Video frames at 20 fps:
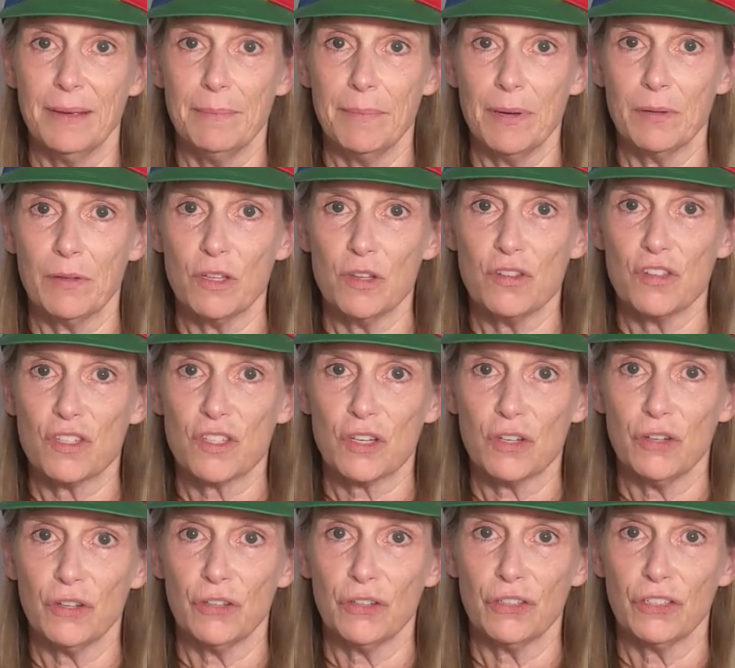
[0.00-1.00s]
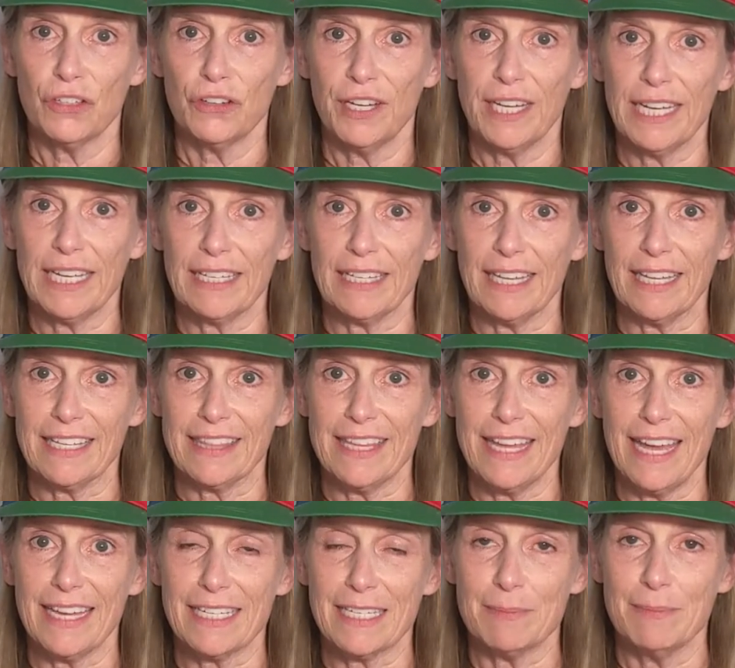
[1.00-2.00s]
But you just curl your hand like
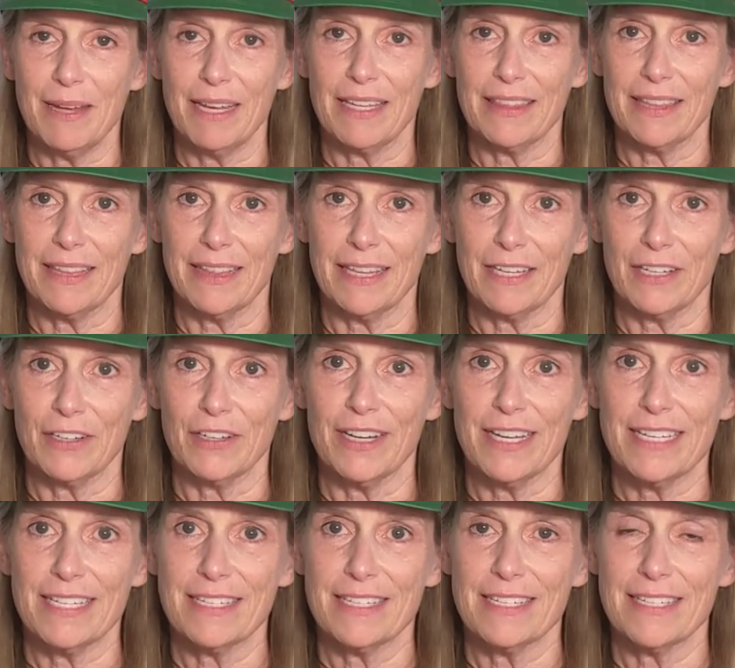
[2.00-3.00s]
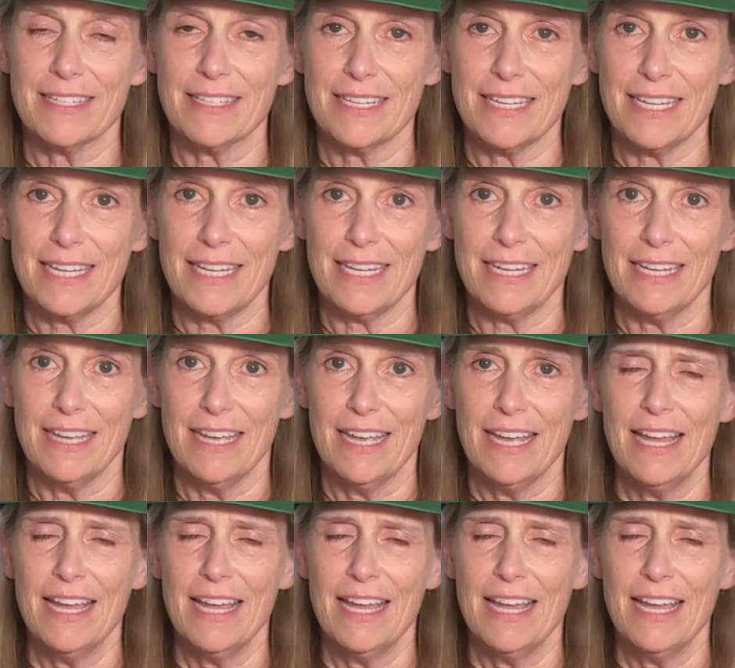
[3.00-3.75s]
that to make the letter C.